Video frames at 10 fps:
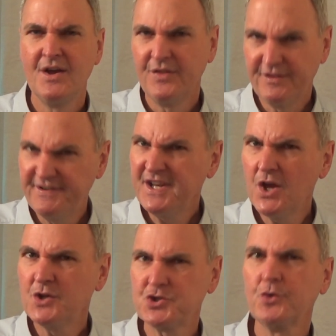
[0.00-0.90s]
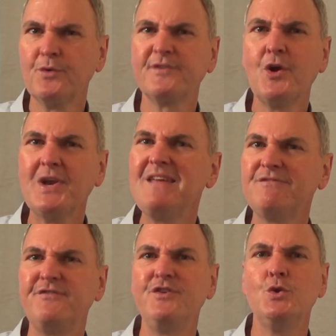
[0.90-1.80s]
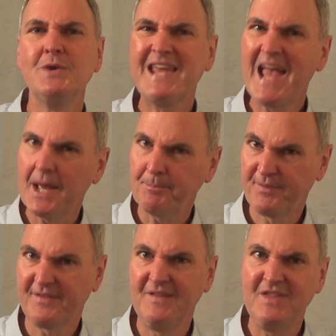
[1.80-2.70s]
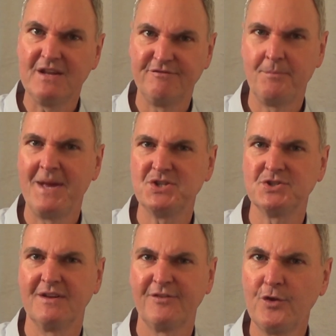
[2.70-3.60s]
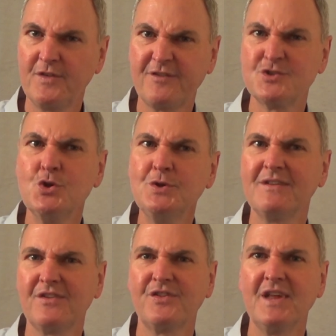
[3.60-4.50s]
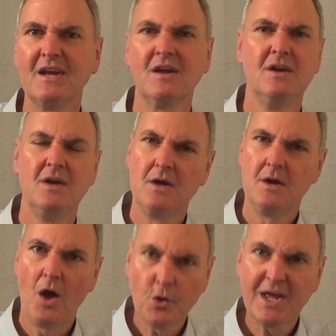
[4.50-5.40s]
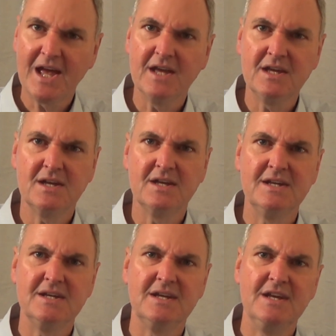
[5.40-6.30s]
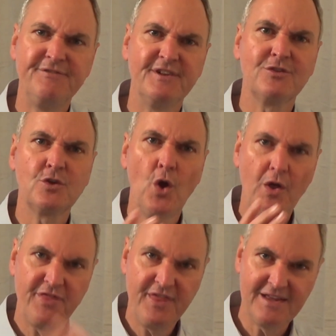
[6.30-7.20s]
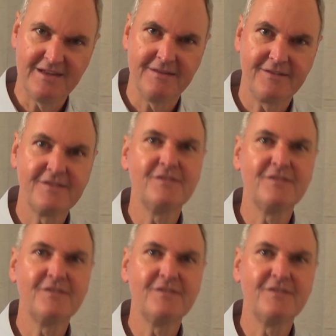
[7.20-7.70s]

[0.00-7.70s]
The video should also leave a few gaps in the information the students think, okay, if it's got this,